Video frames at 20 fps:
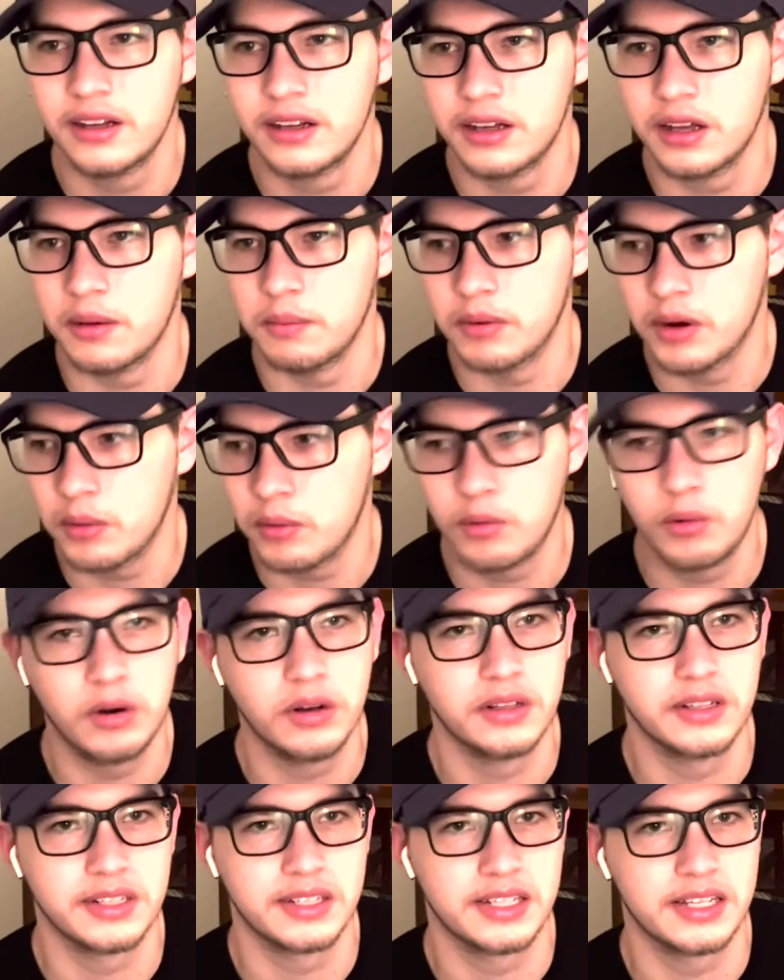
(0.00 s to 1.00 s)
and Bubba
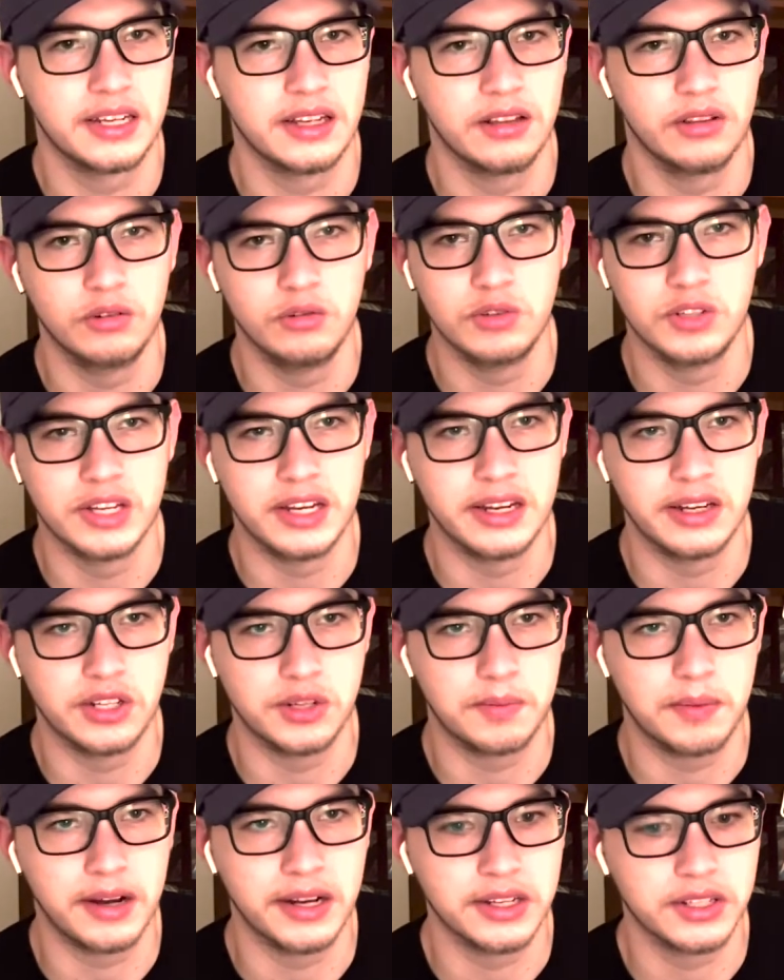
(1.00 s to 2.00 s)
Wallace didn't lose any
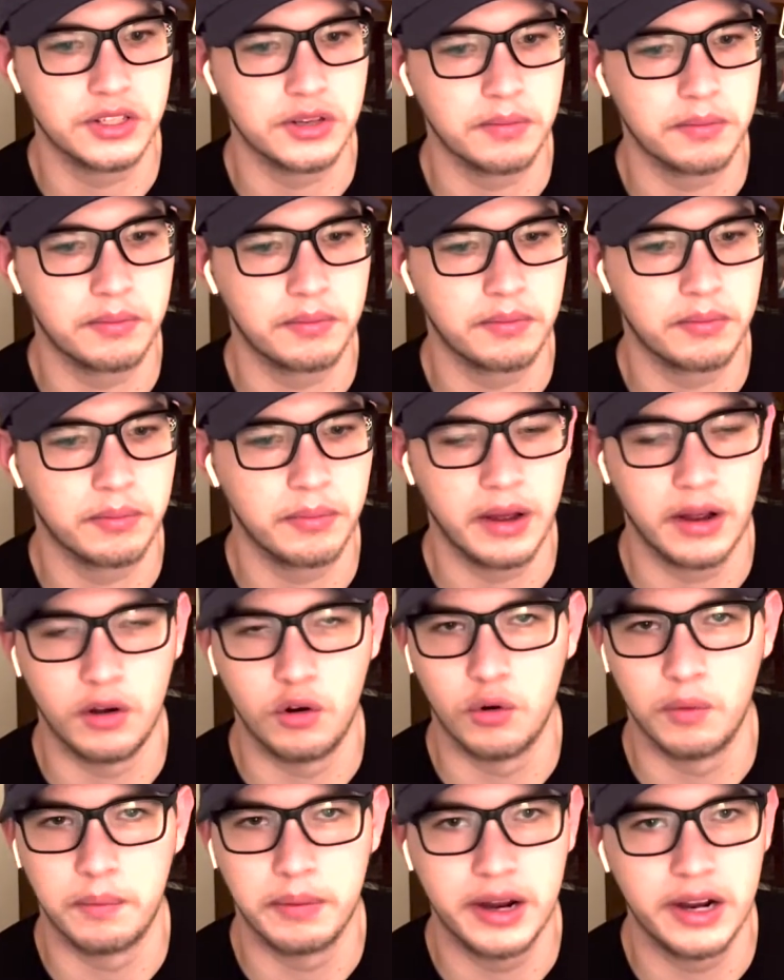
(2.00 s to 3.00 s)
spots, or
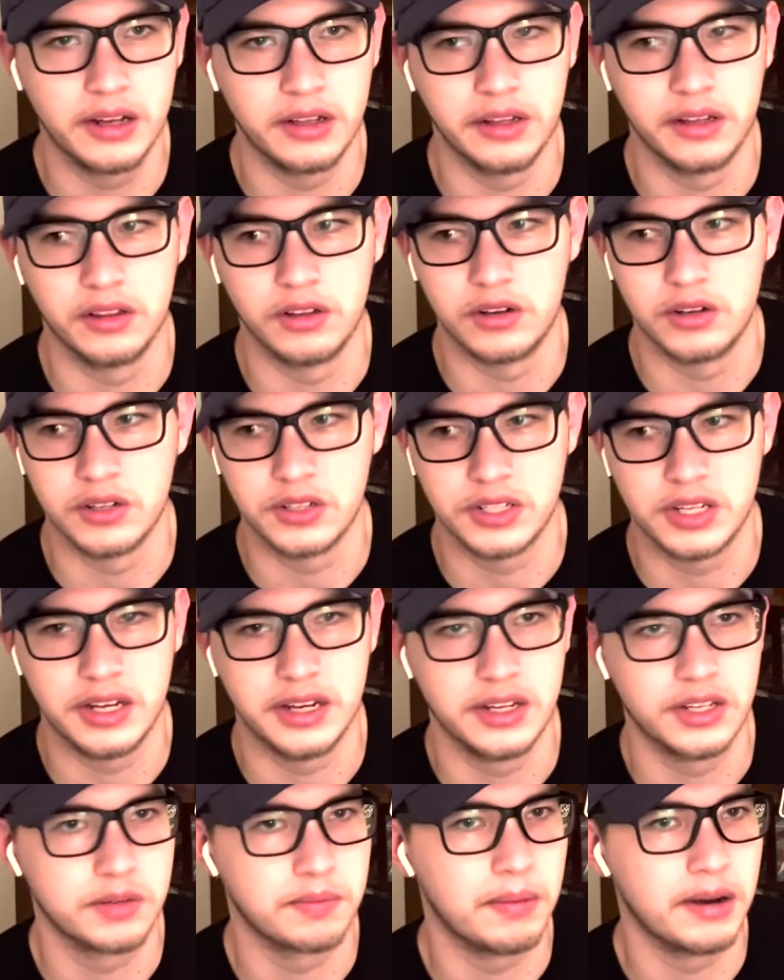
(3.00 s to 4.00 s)
barely lost
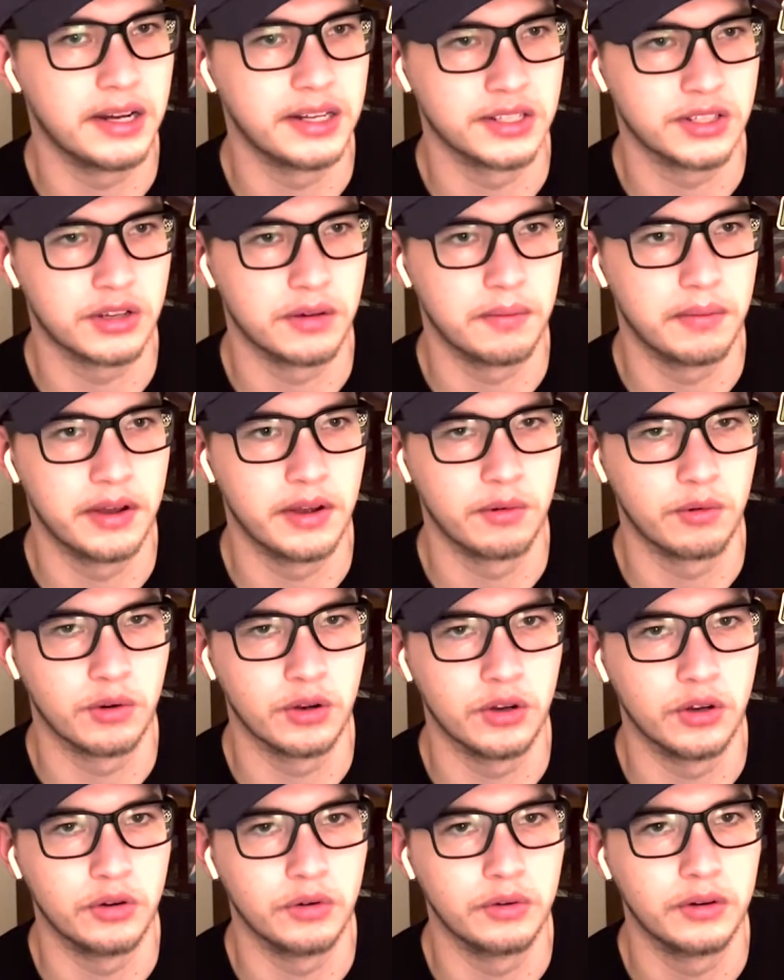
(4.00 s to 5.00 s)
any spots on pit
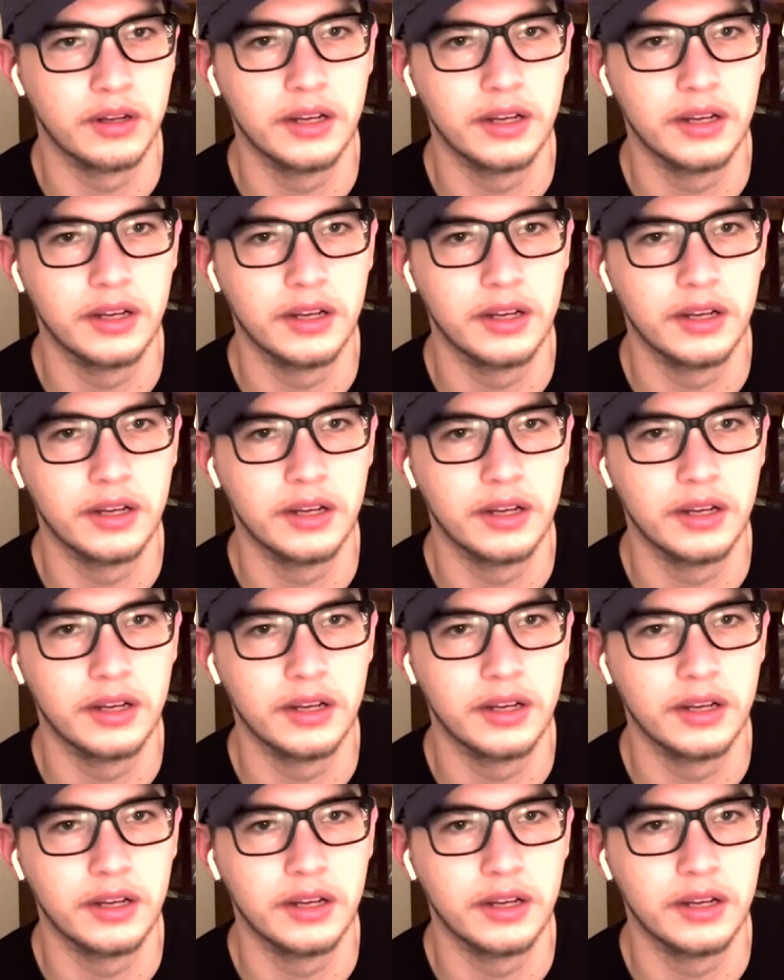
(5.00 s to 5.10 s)
road.